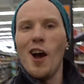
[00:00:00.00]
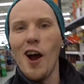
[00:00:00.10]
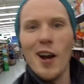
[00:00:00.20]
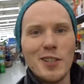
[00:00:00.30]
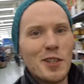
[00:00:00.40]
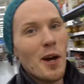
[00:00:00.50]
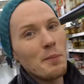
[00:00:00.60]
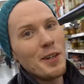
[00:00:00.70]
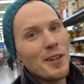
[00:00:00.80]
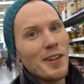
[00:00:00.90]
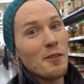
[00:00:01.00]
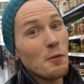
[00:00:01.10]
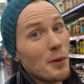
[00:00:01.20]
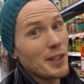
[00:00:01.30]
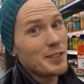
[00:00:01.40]
Alright, so I'm here in
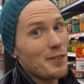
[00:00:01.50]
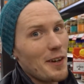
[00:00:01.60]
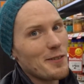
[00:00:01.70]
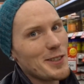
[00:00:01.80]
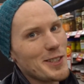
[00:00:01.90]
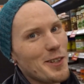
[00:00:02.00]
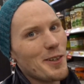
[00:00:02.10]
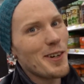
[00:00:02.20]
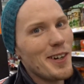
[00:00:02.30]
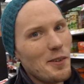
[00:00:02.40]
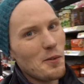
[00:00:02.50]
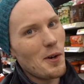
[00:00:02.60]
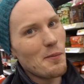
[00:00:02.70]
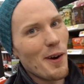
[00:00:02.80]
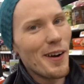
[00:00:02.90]
everybody's favorite store,
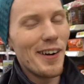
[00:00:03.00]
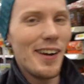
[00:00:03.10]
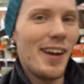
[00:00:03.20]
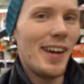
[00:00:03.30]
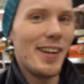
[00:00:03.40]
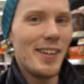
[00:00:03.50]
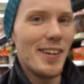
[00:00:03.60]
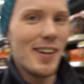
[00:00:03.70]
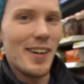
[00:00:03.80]
Walmart, and,